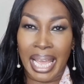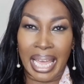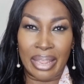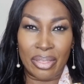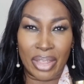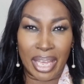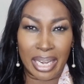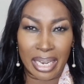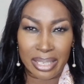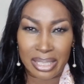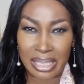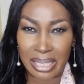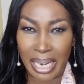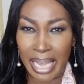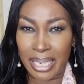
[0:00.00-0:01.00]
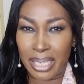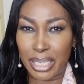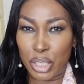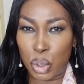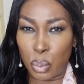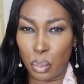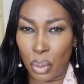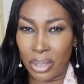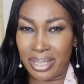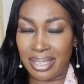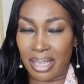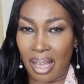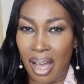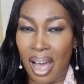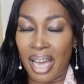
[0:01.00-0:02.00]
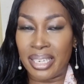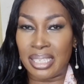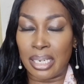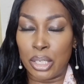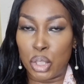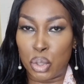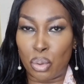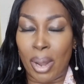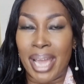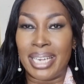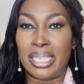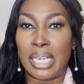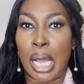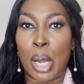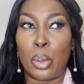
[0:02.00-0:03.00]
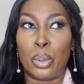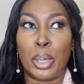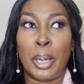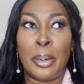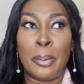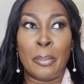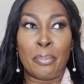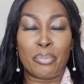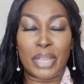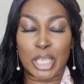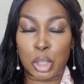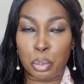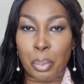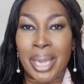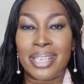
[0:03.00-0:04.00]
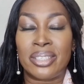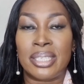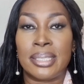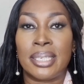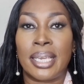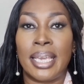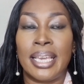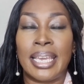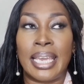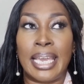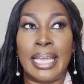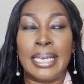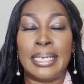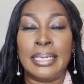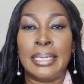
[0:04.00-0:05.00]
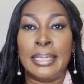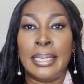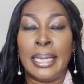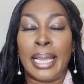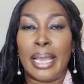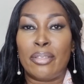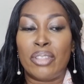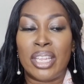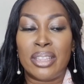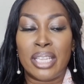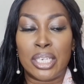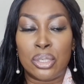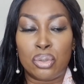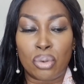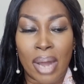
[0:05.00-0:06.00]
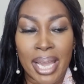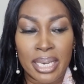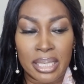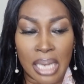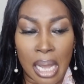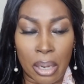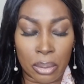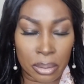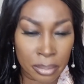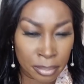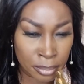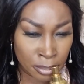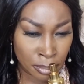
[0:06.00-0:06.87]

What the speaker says: And then slightly towards the heart and dry down, the spices kick in. And then the dry down,